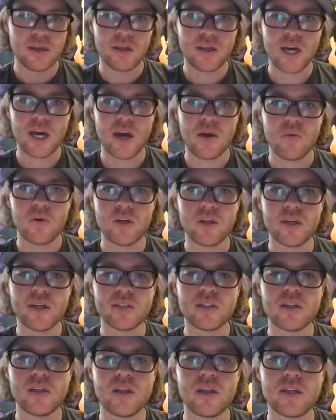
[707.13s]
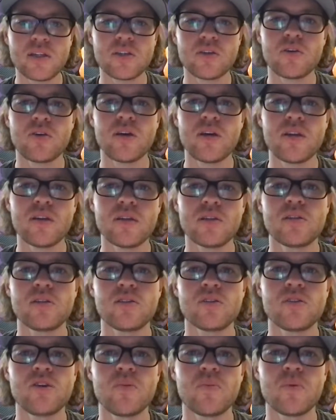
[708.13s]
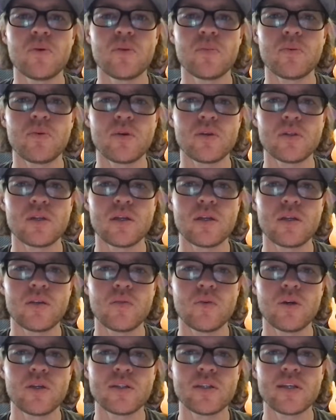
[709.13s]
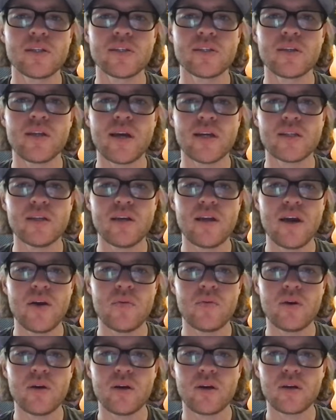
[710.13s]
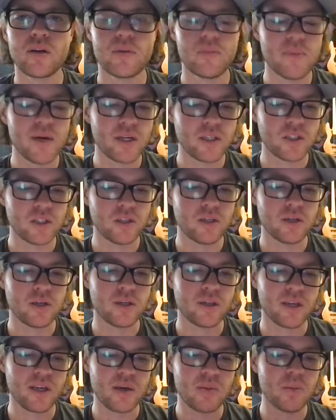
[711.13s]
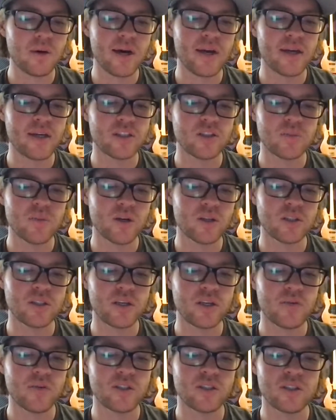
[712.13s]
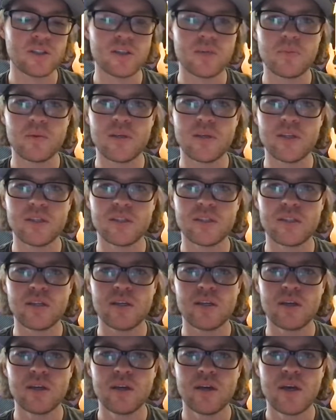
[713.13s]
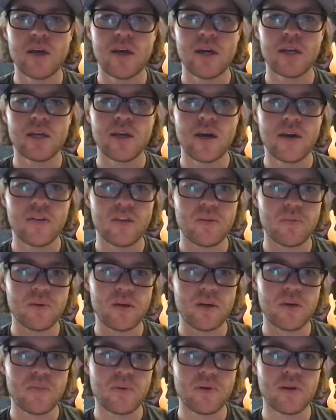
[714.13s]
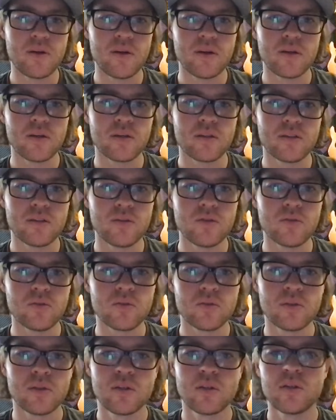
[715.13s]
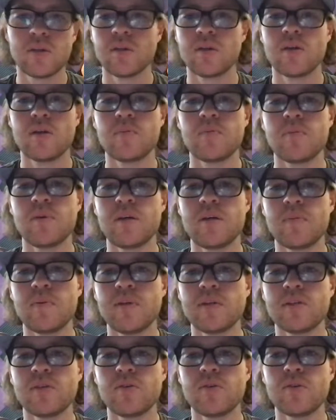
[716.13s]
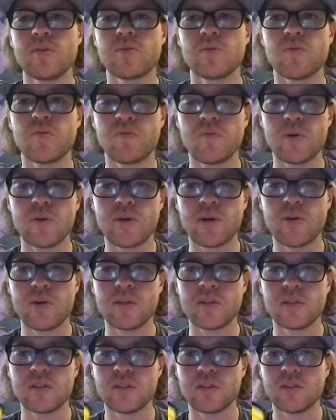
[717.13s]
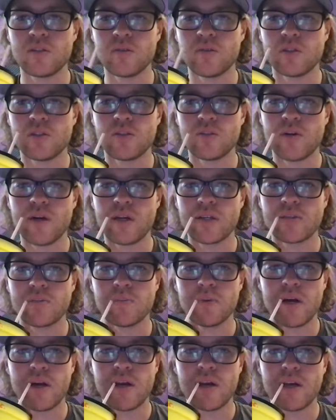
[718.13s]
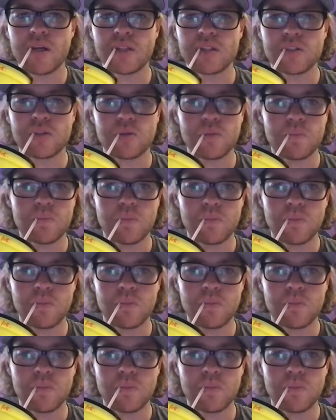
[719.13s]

Okay, when you get to this screen, this is super important. Where it says select a network, make sure you're clicking Binance Smart Chain, which is the BSC, not the BEP2. BEP2 is if we are going just to a direct Binance